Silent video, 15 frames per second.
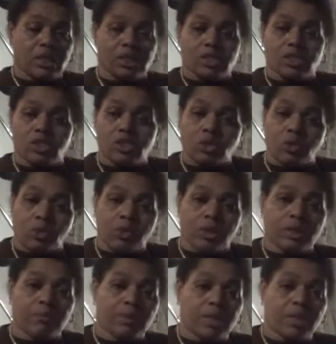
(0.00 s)
it's
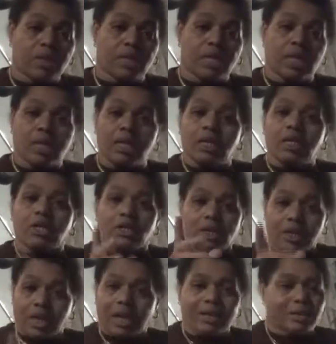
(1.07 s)
creamy.
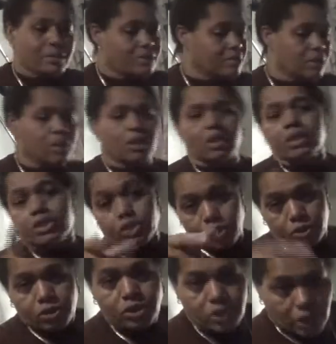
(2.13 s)
Hey, look,
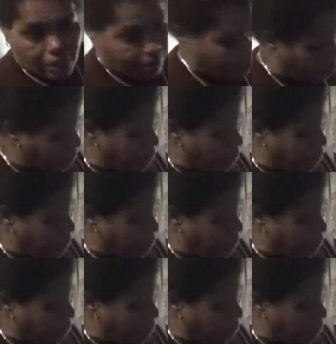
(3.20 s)
you'll see.